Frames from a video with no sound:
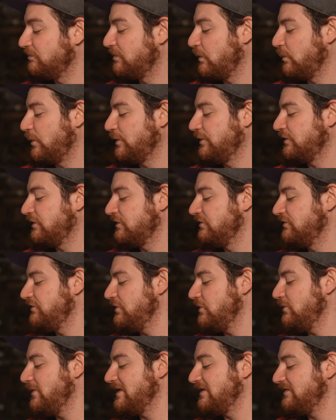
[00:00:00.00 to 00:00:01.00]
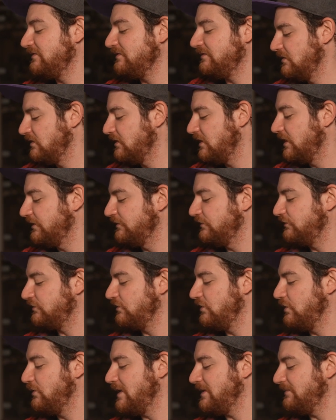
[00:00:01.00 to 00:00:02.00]
but what you can do is
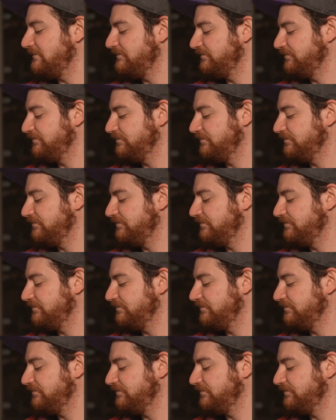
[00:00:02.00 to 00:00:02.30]
unscrew it,